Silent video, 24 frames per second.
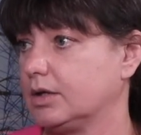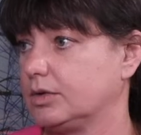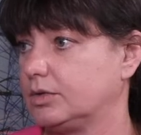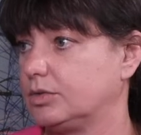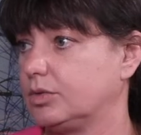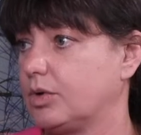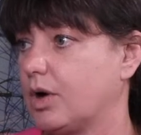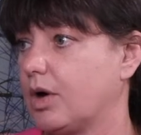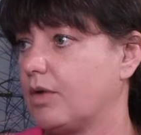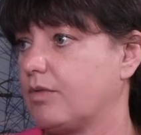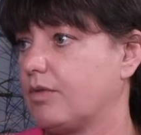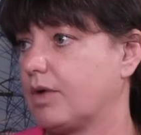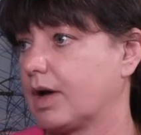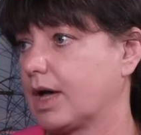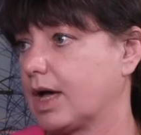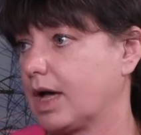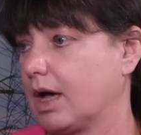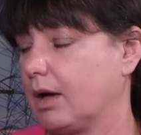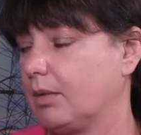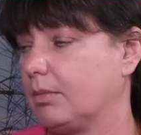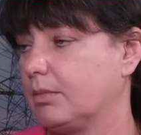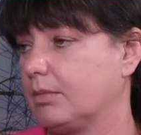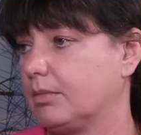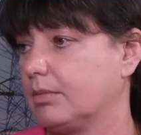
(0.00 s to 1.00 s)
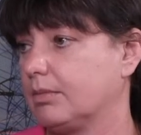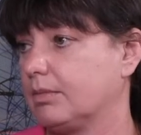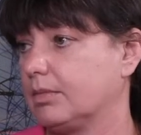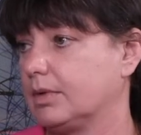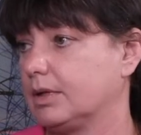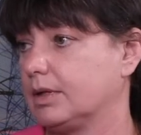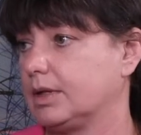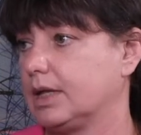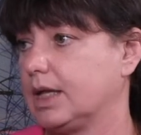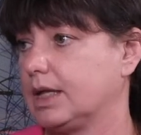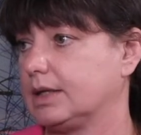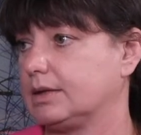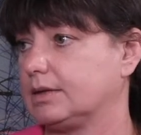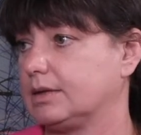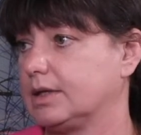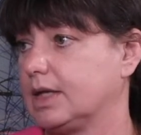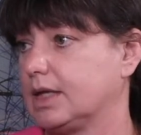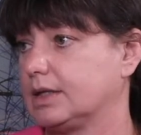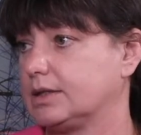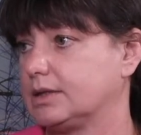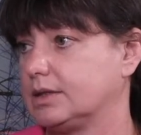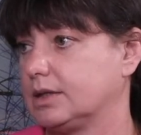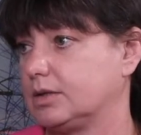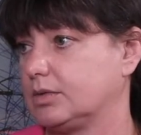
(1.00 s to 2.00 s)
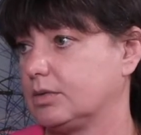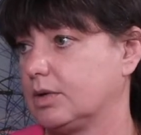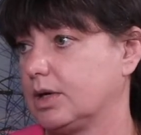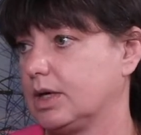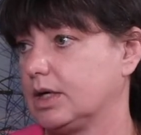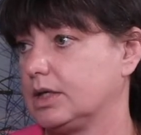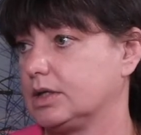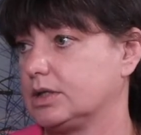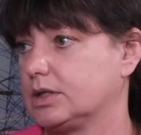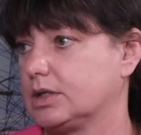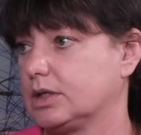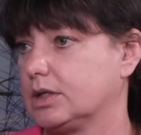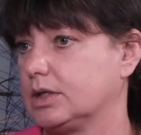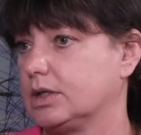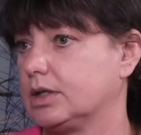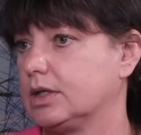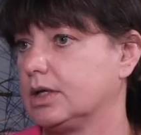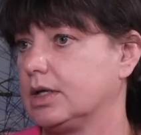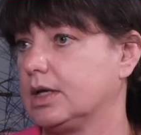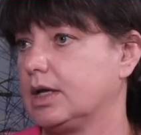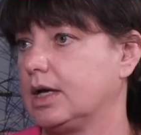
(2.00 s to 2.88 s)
to overcome that situation.